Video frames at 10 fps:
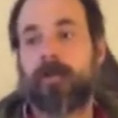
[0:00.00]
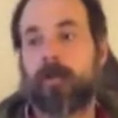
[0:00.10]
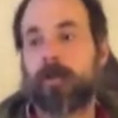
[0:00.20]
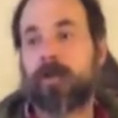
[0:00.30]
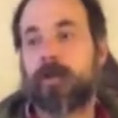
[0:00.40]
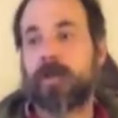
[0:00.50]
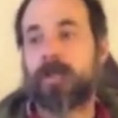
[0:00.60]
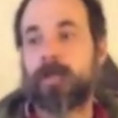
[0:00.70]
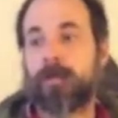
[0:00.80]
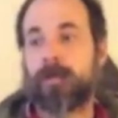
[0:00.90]
those
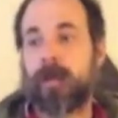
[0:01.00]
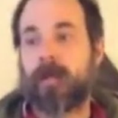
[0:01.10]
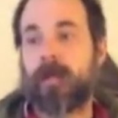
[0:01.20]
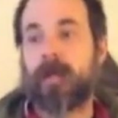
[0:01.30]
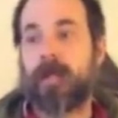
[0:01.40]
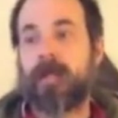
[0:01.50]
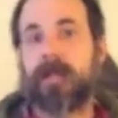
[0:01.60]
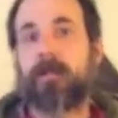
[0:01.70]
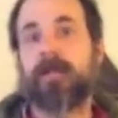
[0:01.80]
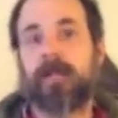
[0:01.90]
orchards, I think, got
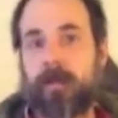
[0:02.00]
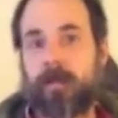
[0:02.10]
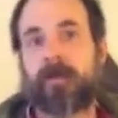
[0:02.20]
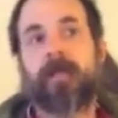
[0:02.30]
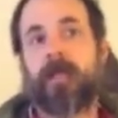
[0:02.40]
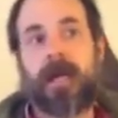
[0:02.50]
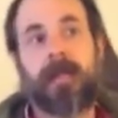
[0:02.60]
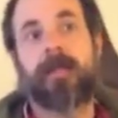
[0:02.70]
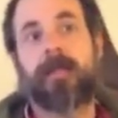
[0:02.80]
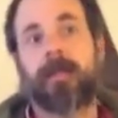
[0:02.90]
damaged, and there's a
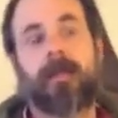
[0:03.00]
lot of.